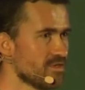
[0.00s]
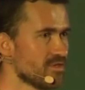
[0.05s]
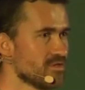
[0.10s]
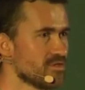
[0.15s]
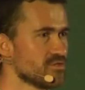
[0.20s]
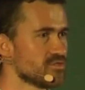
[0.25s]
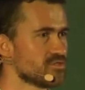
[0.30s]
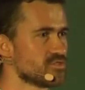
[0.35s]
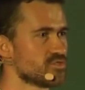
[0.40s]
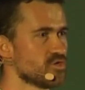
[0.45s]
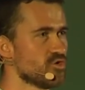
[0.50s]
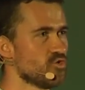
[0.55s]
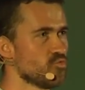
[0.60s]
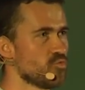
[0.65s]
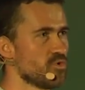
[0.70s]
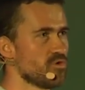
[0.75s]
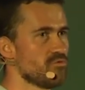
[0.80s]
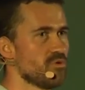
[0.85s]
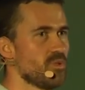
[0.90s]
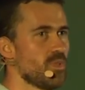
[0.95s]
So
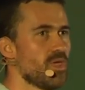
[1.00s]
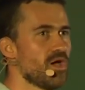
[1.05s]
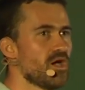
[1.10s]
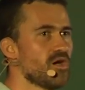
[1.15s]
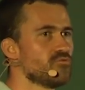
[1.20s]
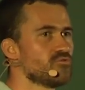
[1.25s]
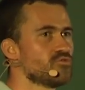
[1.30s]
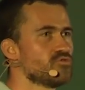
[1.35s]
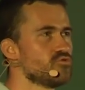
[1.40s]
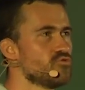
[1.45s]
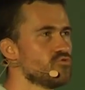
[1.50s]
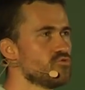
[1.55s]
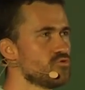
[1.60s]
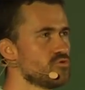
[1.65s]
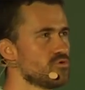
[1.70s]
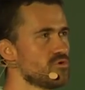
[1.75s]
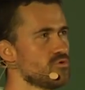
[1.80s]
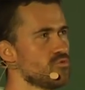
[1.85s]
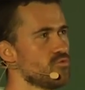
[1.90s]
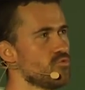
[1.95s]
we will now do
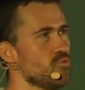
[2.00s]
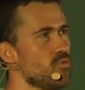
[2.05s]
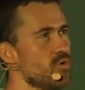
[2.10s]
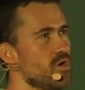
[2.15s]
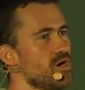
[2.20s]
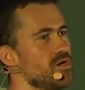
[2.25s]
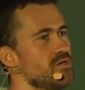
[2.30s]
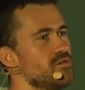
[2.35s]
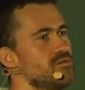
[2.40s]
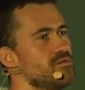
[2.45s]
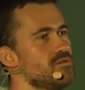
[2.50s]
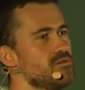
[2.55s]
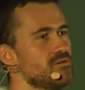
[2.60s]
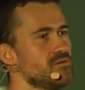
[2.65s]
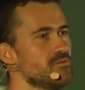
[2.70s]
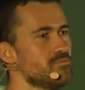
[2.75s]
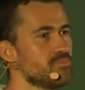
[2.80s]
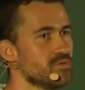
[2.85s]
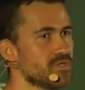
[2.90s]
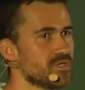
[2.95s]
one
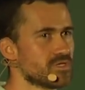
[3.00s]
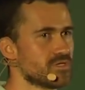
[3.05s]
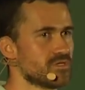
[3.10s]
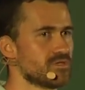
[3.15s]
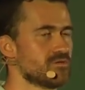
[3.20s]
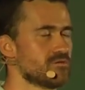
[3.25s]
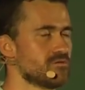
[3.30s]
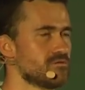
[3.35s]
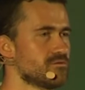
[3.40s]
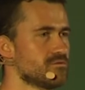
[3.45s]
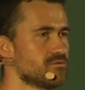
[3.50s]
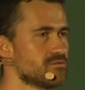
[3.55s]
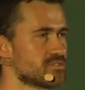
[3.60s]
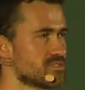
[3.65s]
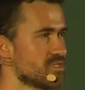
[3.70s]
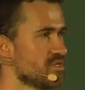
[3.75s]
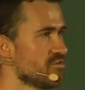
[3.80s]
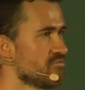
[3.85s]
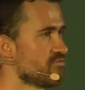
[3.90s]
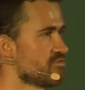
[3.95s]
big
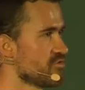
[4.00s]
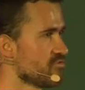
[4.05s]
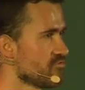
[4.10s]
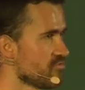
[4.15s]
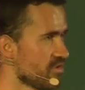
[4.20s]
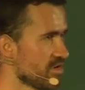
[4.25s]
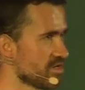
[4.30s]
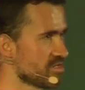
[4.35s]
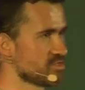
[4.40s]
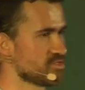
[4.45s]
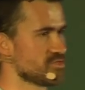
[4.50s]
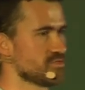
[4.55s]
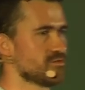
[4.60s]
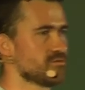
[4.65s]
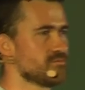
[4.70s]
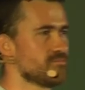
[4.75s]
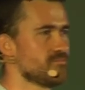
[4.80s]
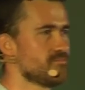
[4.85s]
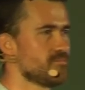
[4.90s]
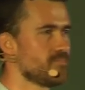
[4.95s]
self-reflection.
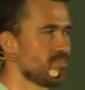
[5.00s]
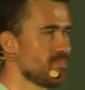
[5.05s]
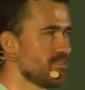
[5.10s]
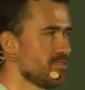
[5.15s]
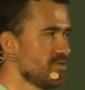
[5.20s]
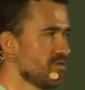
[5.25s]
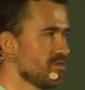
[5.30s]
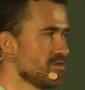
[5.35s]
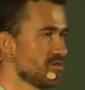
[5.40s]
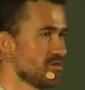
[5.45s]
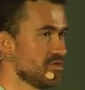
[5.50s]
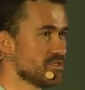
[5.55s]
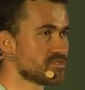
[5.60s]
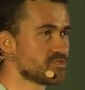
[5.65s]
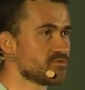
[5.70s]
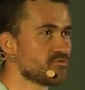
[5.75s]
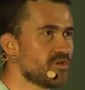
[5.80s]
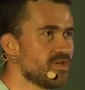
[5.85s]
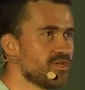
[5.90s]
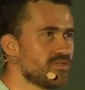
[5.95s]
It's
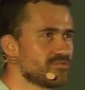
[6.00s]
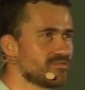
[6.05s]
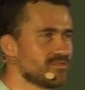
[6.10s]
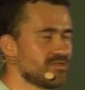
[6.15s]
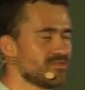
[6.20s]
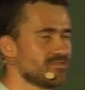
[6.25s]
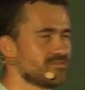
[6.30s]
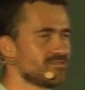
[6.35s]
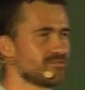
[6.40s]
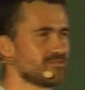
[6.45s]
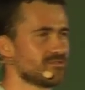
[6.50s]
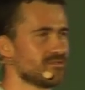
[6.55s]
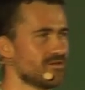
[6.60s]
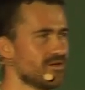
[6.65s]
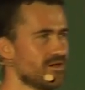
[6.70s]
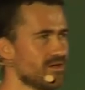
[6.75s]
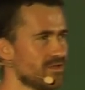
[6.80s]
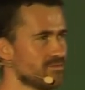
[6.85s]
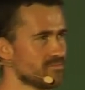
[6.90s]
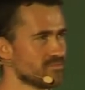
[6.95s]
great that
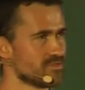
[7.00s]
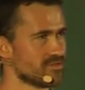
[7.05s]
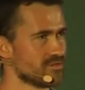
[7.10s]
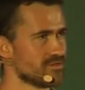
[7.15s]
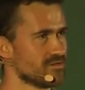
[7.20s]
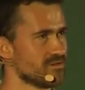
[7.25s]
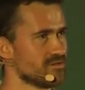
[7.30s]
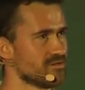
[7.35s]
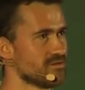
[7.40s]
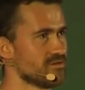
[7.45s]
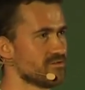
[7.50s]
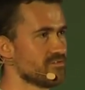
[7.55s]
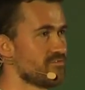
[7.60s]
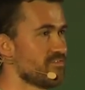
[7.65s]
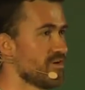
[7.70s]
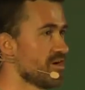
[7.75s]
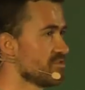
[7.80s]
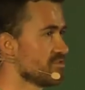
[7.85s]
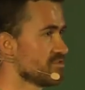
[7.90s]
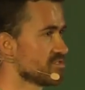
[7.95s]
I'm the
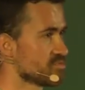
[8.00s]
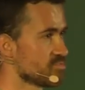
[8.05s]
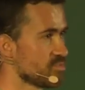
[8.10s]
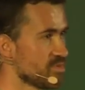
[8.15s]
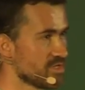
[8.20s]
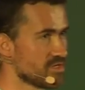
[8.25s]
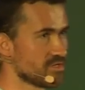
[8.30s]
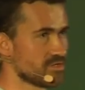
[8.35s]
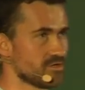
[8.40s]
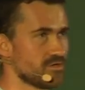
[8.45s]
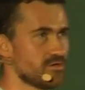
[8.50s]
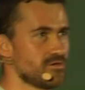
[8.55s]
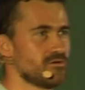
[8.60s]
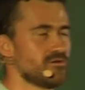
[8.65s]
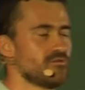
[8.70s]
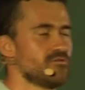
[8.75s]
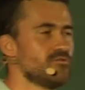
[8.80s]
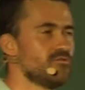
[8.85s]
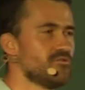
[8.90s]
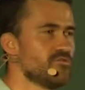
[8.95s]
final speaker
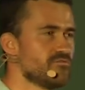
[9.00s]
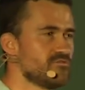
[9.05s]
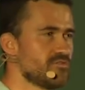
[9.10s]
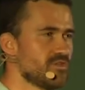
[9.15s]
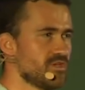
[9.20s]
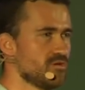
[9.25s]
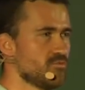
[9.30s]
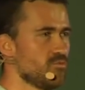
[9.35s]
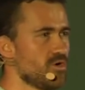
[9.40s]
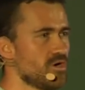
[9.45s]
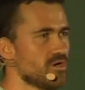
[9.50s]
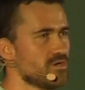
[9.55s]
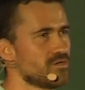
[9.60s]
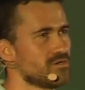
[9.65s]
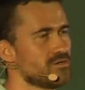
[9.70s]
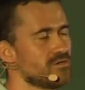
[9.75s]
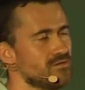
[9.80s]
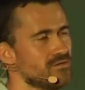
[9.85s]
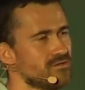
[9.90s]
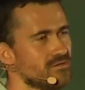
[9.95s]
of day one.
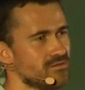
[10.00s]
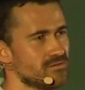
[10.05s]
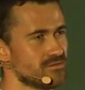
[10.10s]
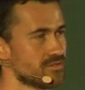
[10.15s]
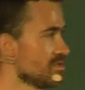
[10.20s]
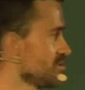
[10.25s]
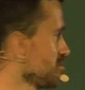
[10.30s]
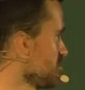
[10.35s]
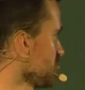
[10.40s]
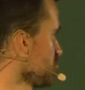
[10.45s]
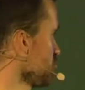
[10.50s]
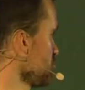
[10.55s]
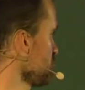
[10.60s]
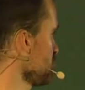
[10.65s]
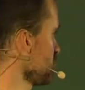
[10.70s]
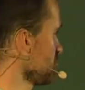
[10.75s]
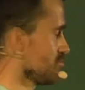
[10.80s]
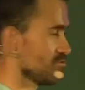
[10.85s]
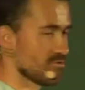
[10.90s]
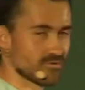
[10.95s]
Thank you,
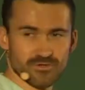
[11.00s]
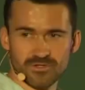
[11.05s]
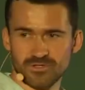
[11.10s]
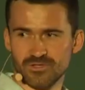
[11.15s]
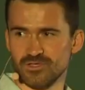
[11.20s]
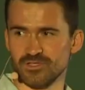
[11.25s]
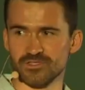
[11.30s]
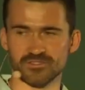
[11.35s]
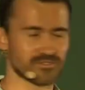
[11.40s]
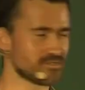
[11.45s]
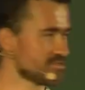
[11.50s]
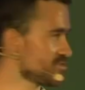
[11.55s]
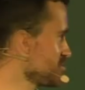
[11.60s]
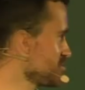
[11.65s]
organizers,